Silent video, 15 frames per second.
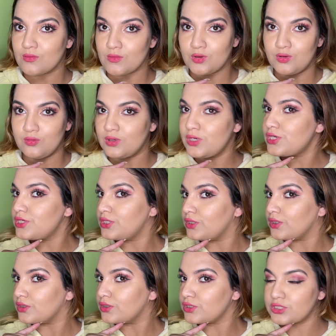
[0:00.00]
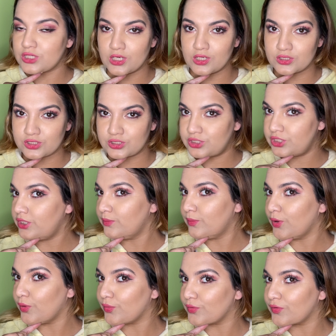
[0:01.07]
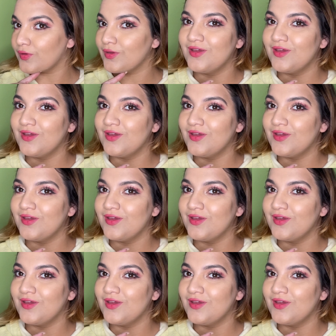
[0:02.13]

Who is she? She has cheekbones.